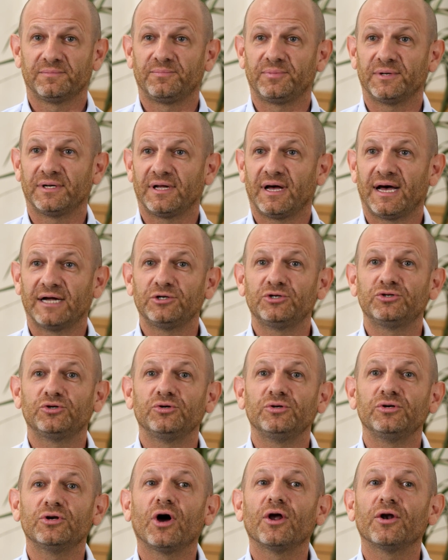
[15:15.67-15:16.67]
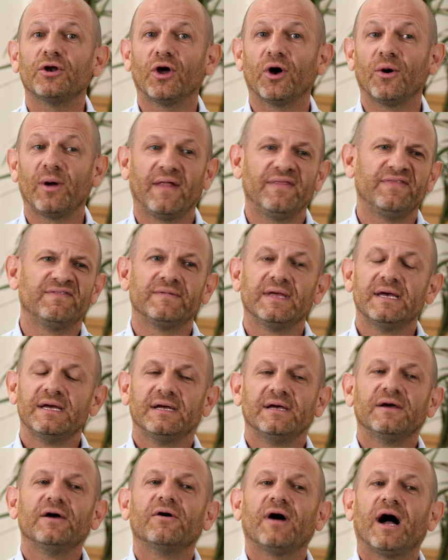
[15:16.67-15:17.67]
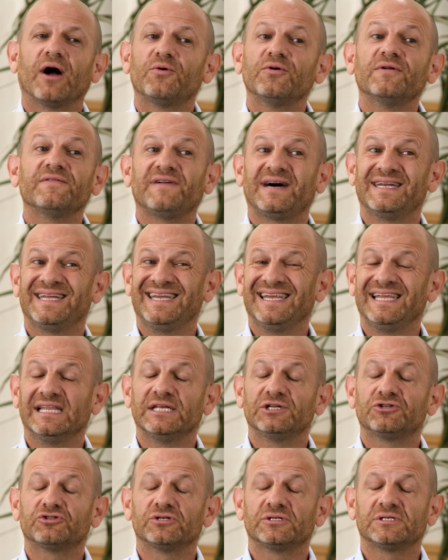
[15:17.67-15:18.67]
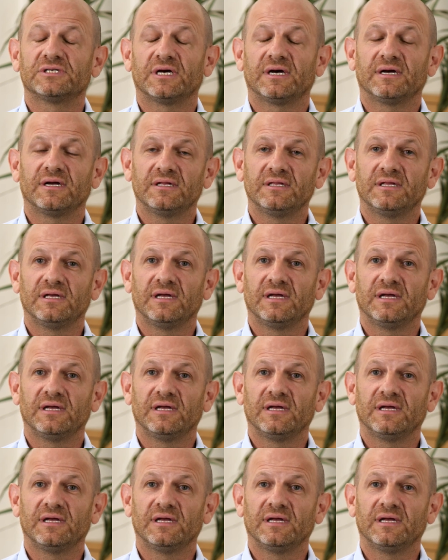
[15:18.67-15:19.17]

but I do not know, and I couldn't find any literature